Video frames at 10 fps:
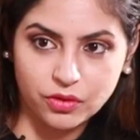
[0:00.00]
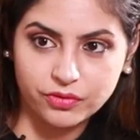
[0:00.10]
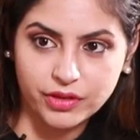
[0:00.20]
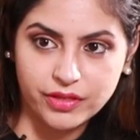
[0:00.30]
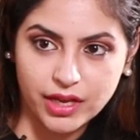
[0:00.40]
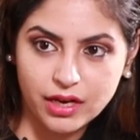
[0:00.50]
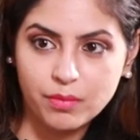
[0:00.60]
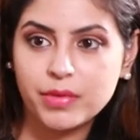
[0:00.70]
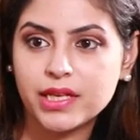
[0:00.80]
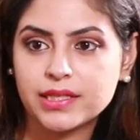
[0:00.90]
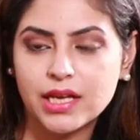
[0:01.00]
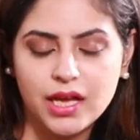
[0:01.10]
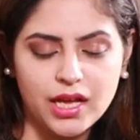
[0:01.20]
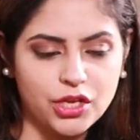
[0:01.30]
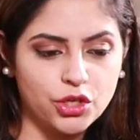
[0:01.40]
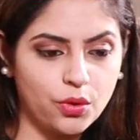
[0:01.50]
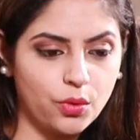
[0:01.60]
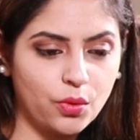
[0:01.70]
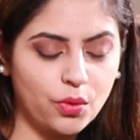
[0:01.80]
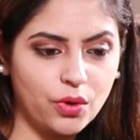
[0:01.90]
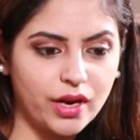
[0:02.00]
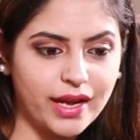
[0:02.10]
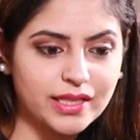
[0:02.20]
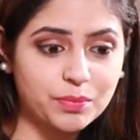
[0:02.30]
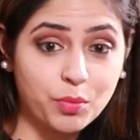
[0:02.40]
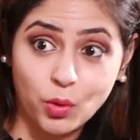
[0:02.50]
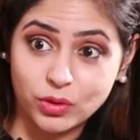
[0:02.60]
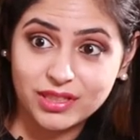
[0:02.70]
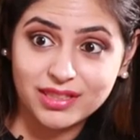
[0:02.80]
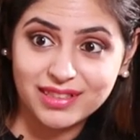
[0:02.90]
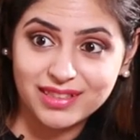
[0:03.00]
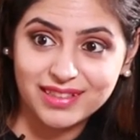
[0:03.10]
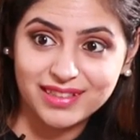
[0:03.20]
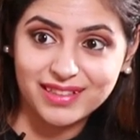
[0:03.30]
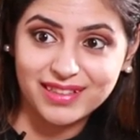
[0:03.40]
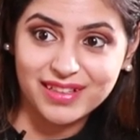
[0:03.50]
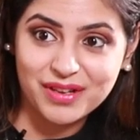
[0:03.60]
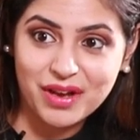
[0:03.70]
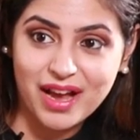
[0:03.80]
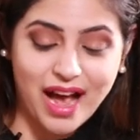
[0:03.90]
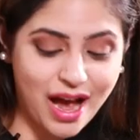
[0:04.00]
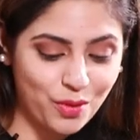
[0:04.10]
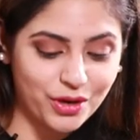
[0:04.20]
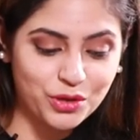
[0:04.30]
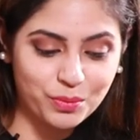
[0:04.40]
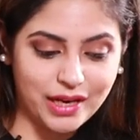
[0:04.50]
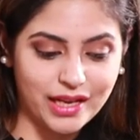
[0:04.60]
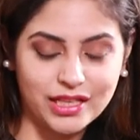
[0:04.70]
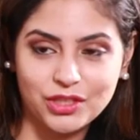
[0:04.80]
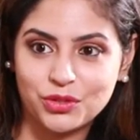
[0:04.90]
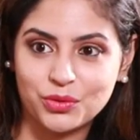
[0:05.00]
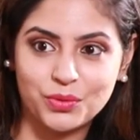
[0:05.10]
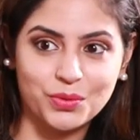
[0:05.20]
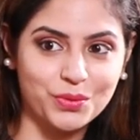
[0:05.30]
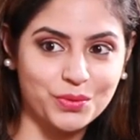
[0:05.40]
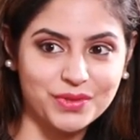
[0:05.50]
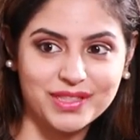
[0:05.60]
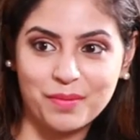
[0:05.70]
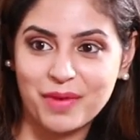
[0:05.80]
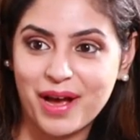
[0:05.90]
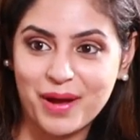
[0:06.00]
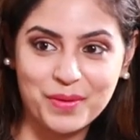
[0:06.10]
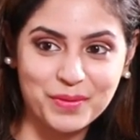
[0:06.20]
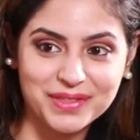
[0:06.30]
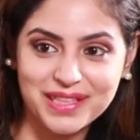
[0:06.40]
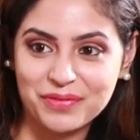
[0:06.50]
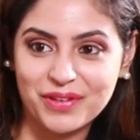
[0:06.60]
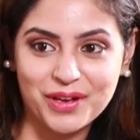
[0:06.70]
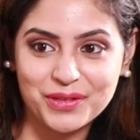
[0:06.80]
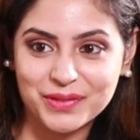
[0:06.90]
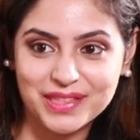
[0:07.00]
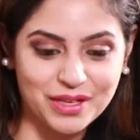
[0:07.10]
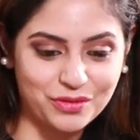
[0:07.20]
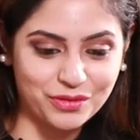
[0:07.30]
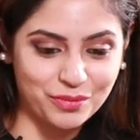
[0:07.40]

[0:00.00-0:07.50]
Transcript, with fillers: of uh, their numbers. You know, exports. How are you planning to somehow safeguard yourself